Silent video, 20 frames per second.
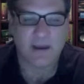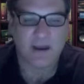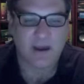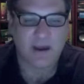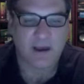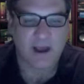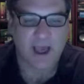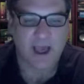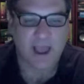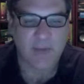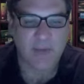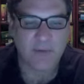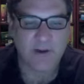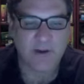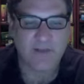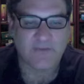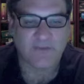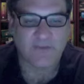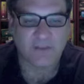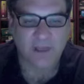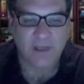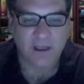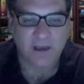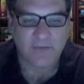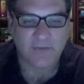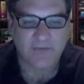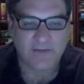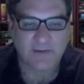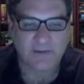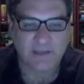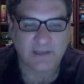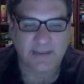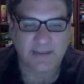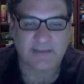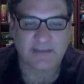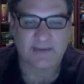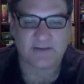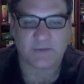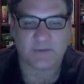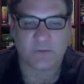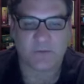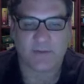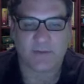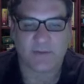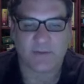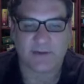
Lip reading: I would have loved to like this one,